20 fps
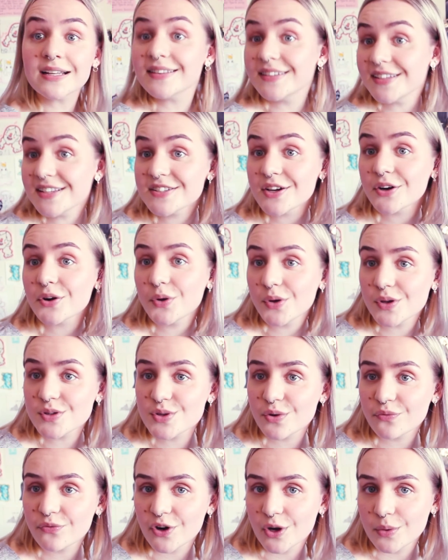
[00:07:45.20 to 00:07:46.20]
These are
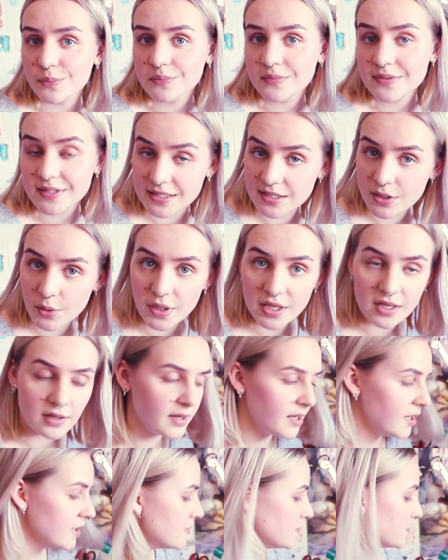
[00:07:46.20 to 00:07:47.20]
also from
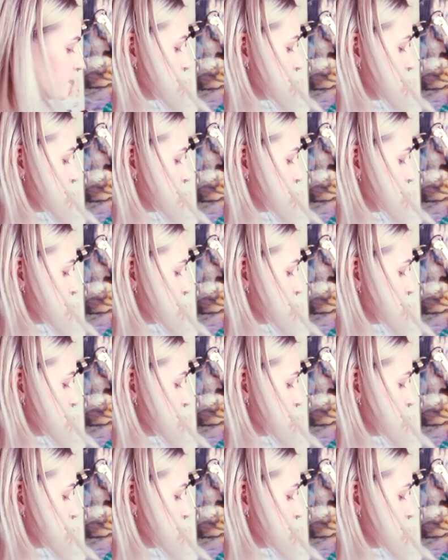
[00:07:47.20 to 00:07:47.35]
niiiceee